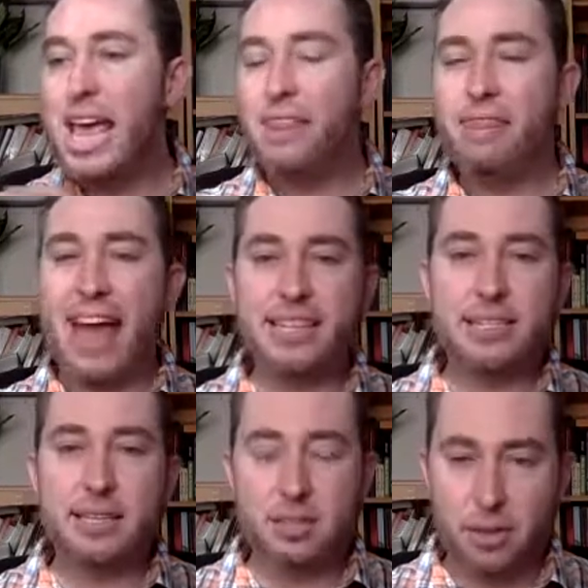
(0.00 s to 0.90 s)
That
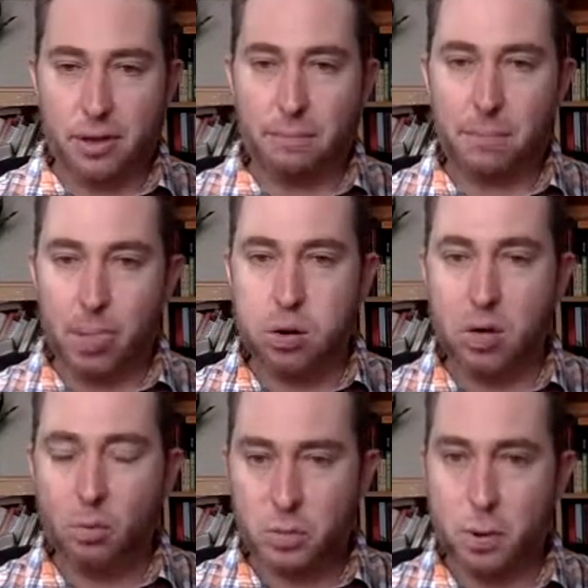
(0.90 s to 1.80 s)
system
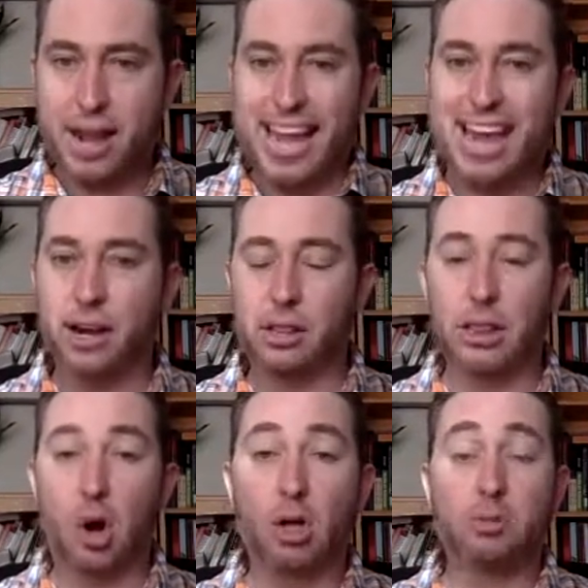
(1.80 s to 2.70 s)
was predicated on
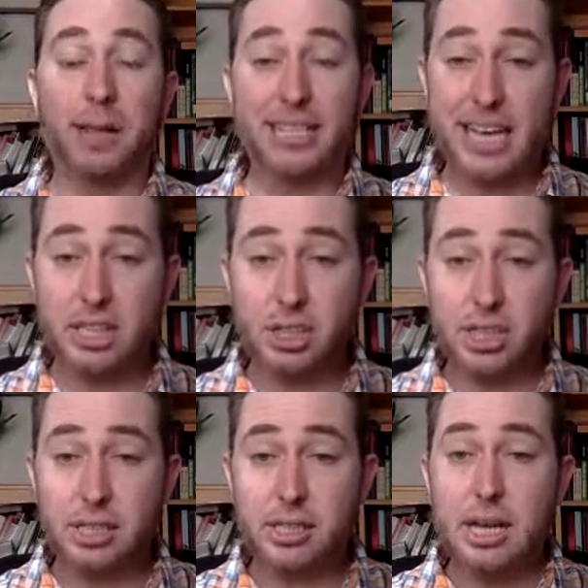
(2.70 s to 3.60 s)
large
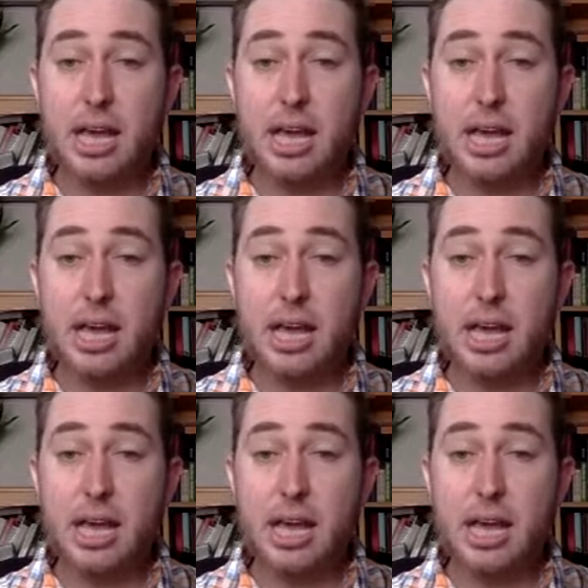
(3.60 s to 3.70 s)
plantations